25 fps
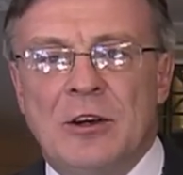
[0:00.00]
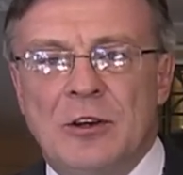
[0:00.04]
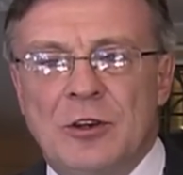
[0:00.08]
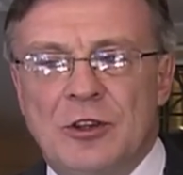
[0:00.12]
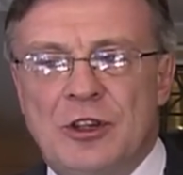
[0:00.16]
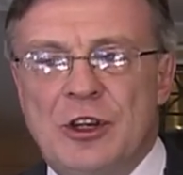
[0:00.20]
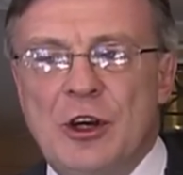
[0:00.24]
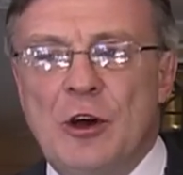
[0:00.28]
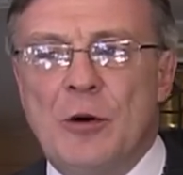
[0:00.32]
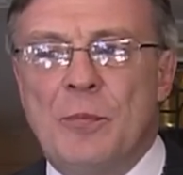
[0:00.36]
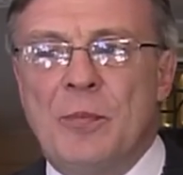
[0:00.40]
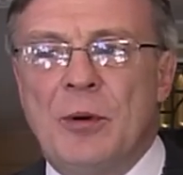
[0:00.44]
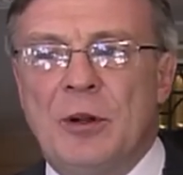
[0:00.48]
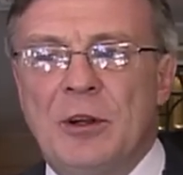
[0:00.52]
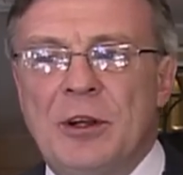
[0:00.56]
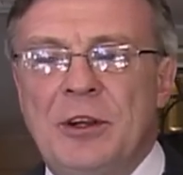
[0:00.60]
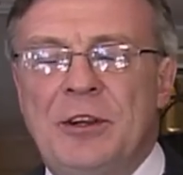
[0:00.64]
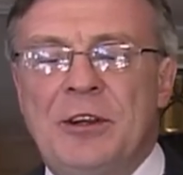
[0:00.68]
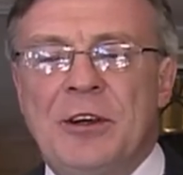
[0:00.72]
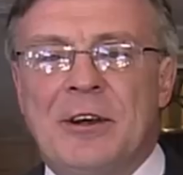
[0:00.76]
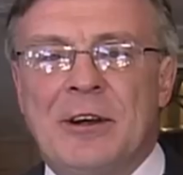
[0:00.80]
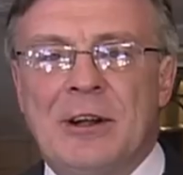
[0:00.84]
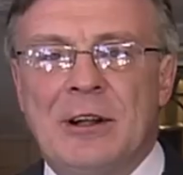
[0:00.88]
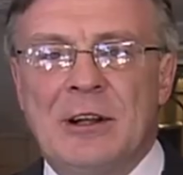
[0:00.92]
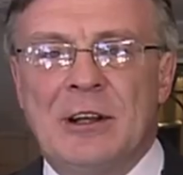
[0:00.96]

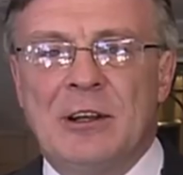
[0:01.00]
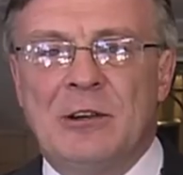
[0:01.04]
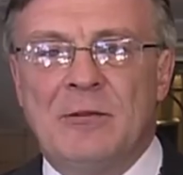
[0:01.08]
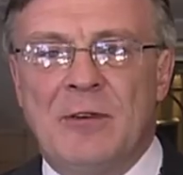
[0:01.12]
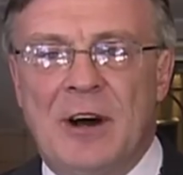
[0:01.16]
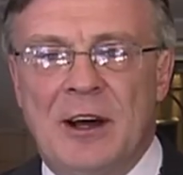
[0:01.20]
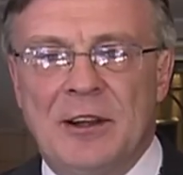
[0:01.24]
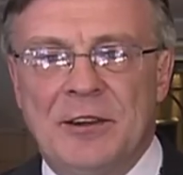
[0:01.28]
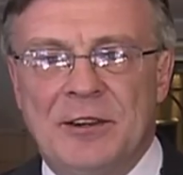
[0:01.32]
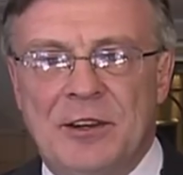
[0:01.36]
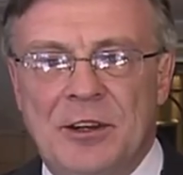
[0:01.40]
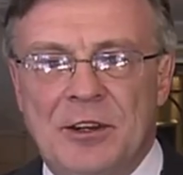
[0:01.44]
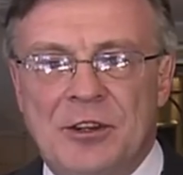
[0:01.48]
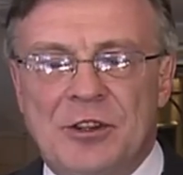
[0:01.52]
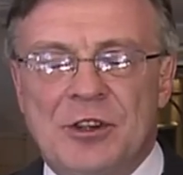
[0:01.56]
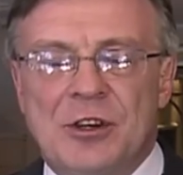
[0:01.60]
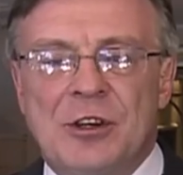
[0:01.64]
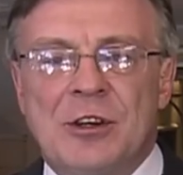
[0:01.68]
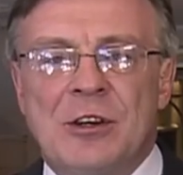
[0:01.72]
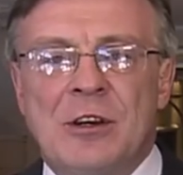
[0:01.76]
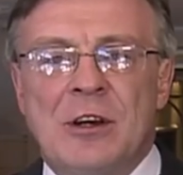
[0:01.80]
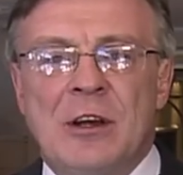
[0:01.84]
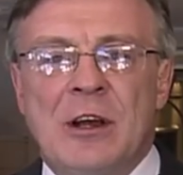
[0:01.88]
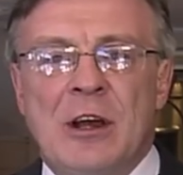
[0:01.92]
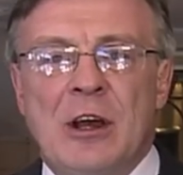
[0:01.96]
geopolitical
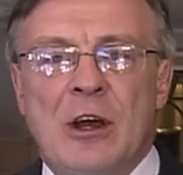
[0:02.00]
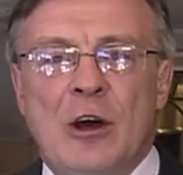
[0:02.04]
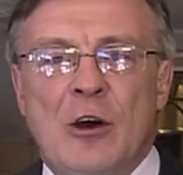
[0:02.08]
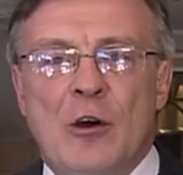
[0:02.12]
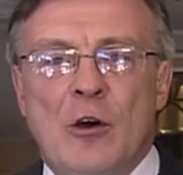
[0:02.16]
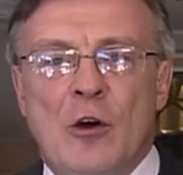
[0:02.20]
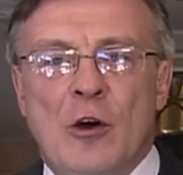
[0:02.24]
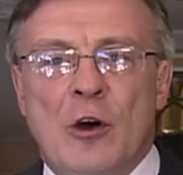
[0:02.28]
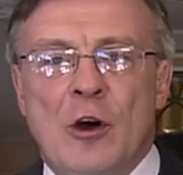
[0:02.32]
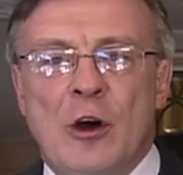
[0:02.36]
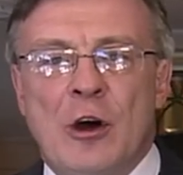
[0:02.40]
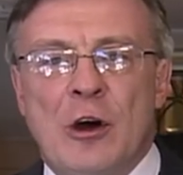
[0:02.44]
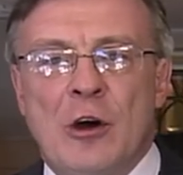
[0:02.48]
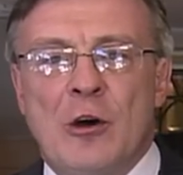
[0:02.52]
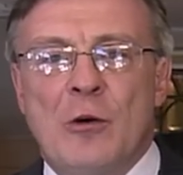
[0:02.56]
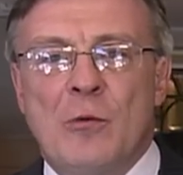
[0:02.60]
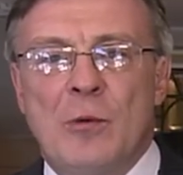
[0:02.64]
advantage uh,